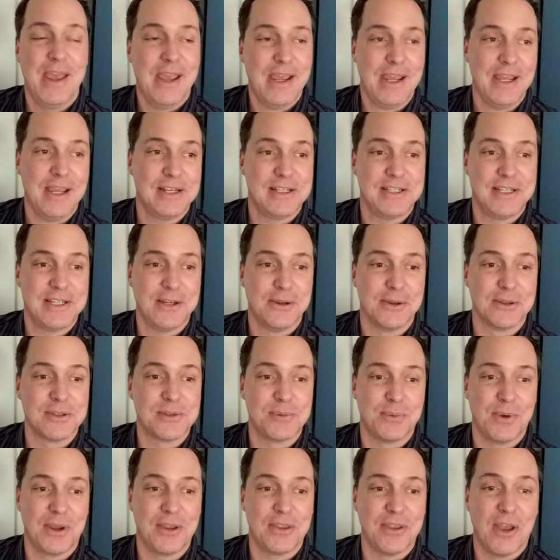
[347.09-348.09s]
It
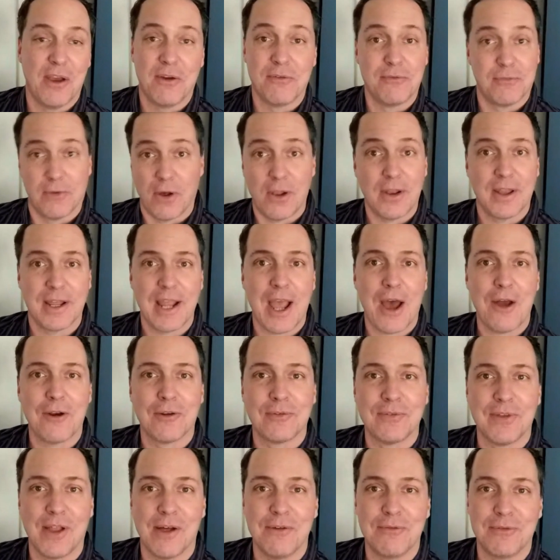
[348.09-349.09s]
deals with falling out
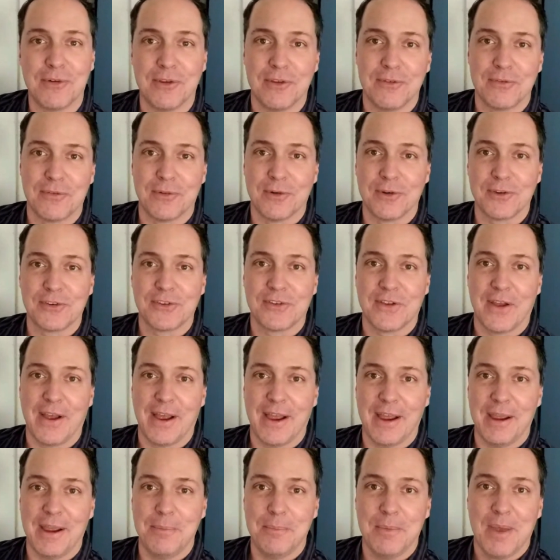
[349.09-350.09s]
of love for the first
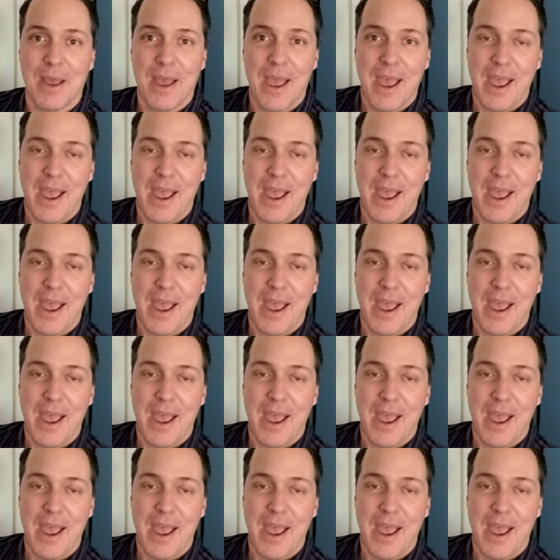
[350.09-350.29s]
time.